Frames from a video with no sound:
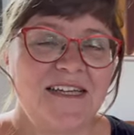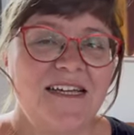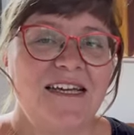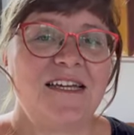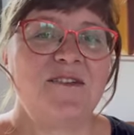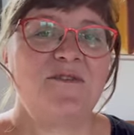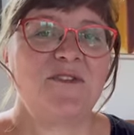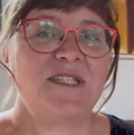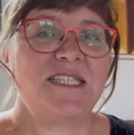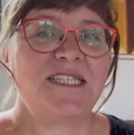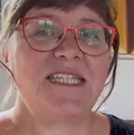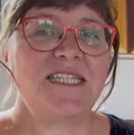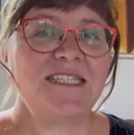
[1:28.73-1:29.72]
And for the
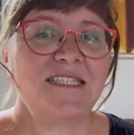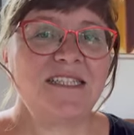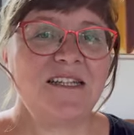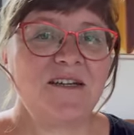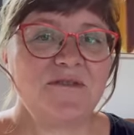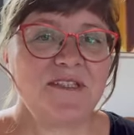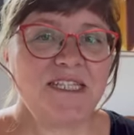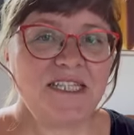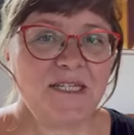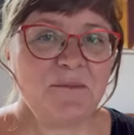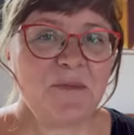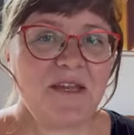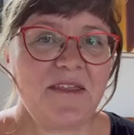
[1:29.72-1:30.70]
section of
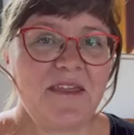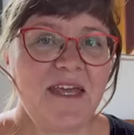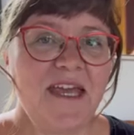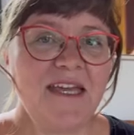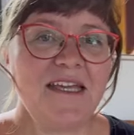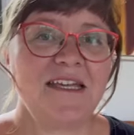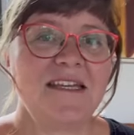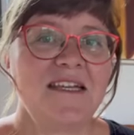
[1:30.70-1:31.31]
knitting math hack,